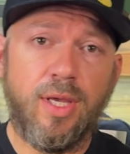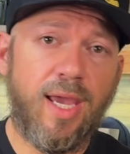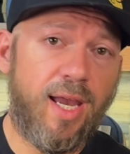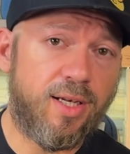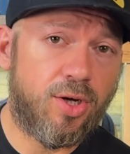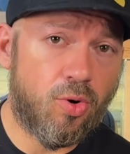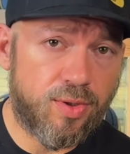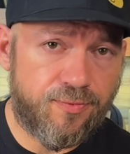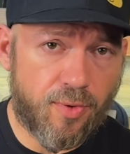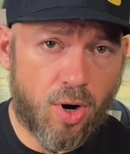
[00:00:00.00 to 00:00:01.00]
And
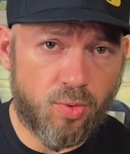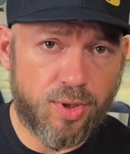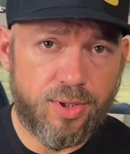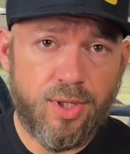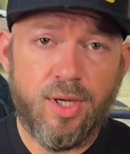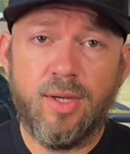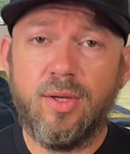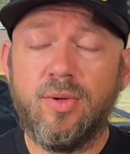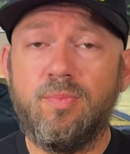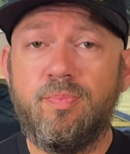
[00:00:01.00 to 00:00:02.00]
going forward,
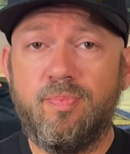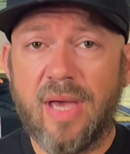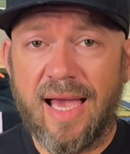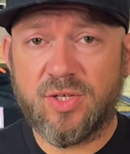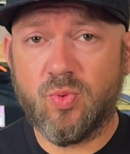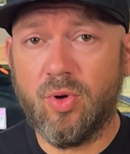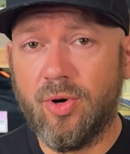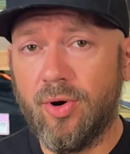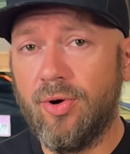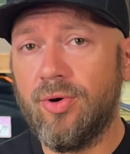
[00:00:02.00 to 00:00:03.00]
Bags will
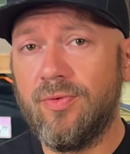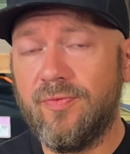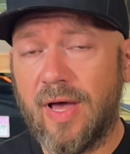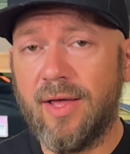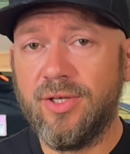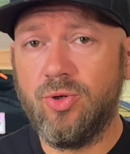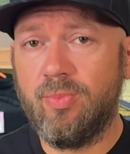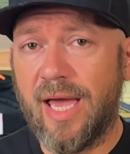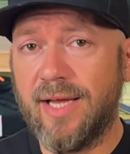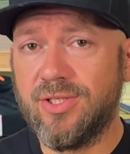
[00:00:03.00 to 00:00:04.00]
earn value
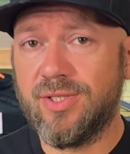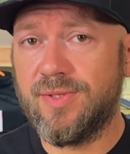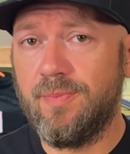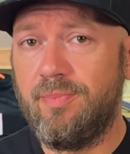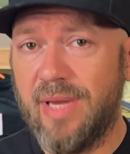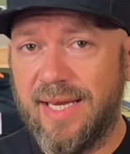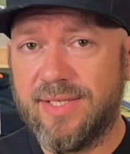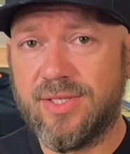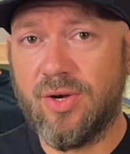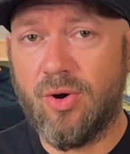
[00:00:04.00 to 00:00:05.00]
badges
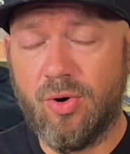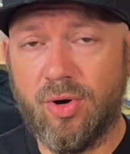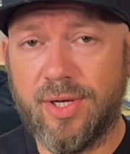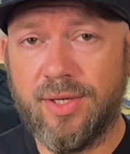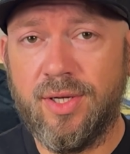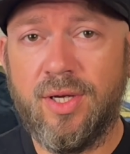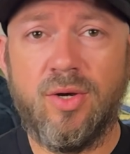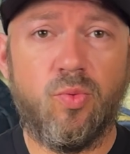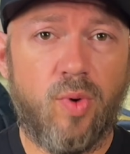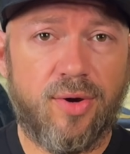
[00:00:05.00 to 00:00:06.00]
based on
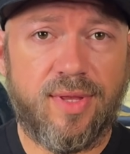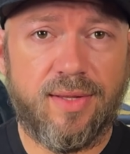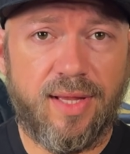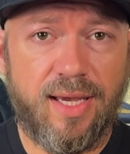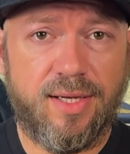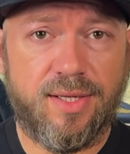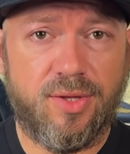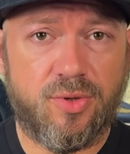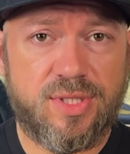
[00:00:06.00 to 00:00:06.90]
where they land in those